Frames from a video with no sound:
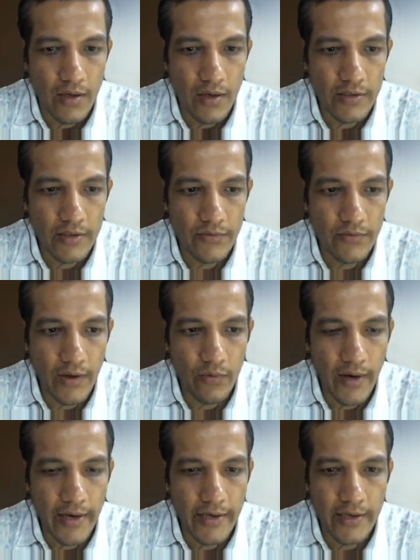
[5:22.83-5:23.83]
this value
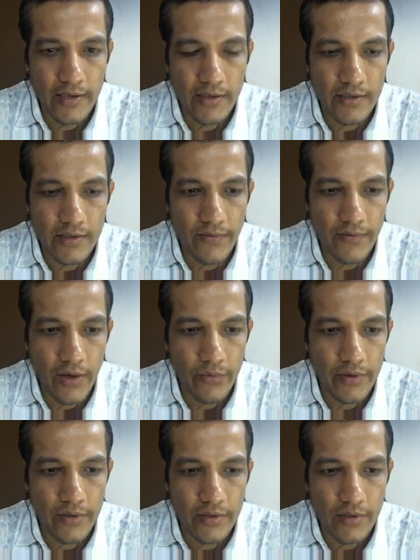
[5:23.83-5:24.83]
Re, this value
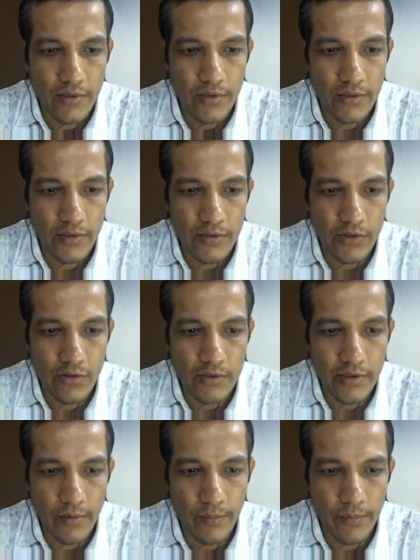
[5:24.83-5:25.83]
is
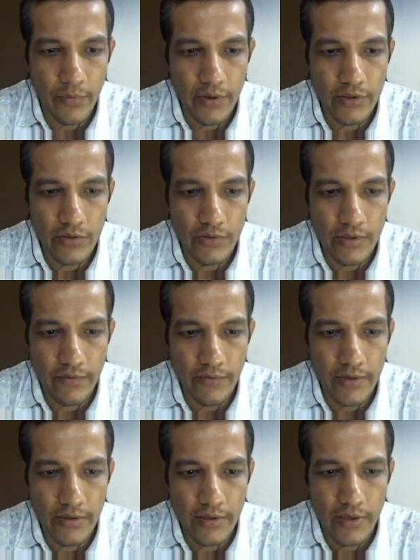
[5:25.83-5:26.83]

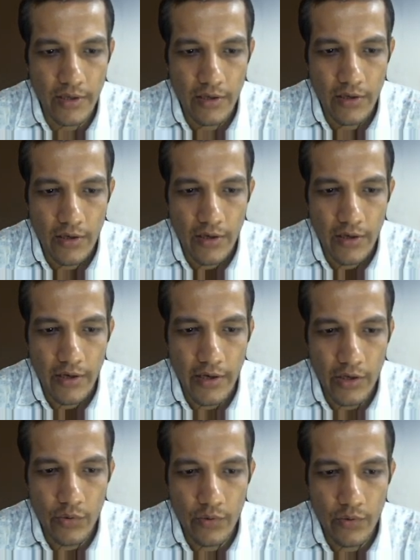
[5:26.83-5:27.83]
7.073
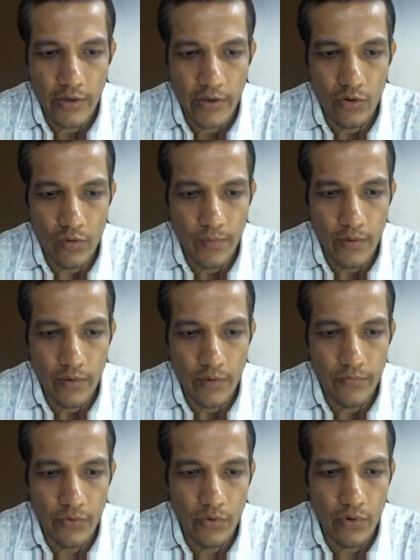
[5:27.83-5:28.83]
into 10 to the power
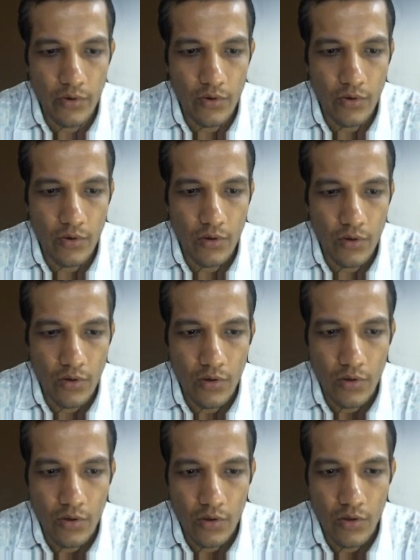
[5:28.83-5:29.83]
4
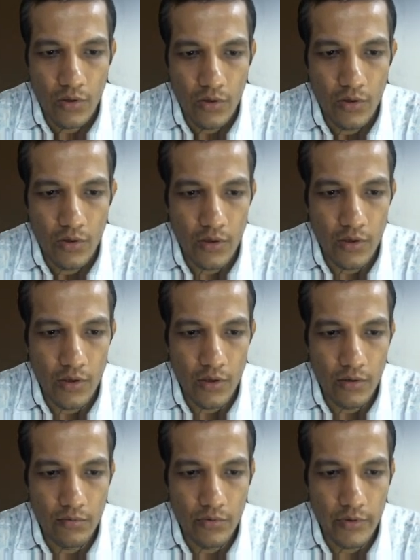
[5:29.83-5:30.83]

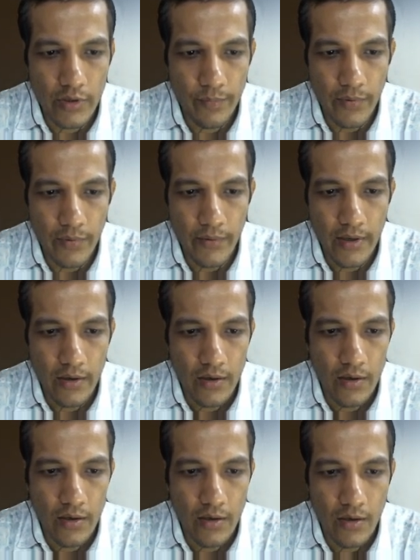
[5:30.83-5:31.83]
to the power
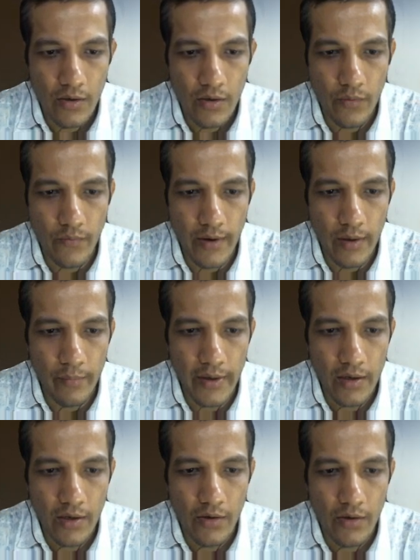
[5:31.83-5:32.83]
1
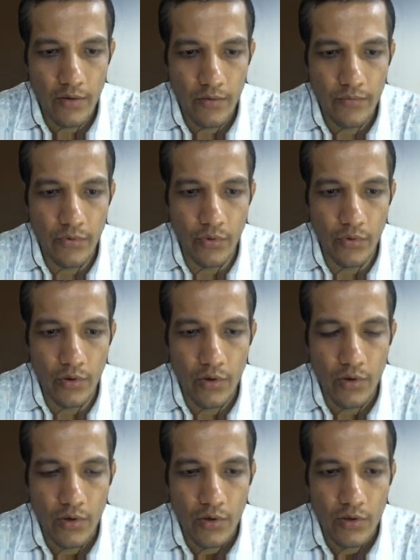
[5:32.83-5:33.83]
by 4.
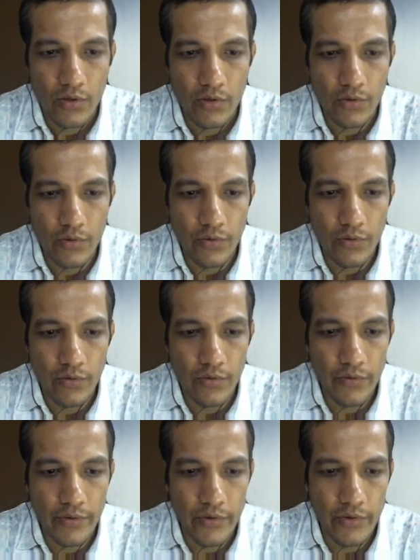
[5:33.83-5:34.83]
So
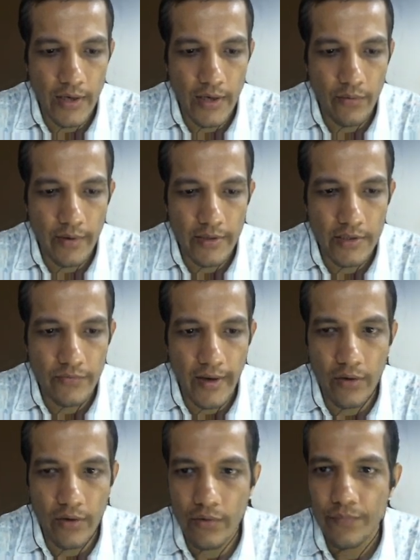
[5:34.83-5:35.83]
we need to calculate this
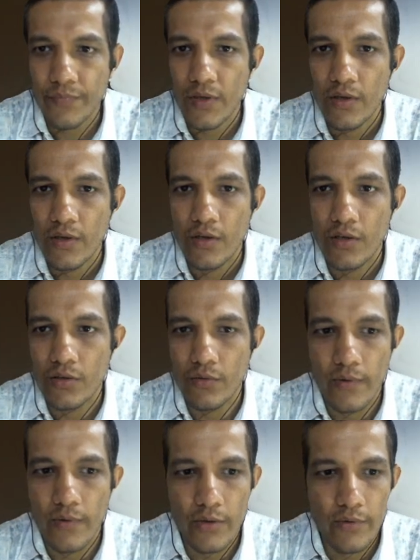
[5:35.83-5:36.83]
value. So
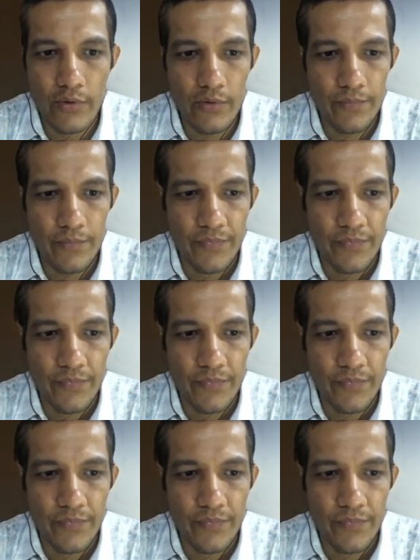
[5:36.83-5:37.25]
what we'll do,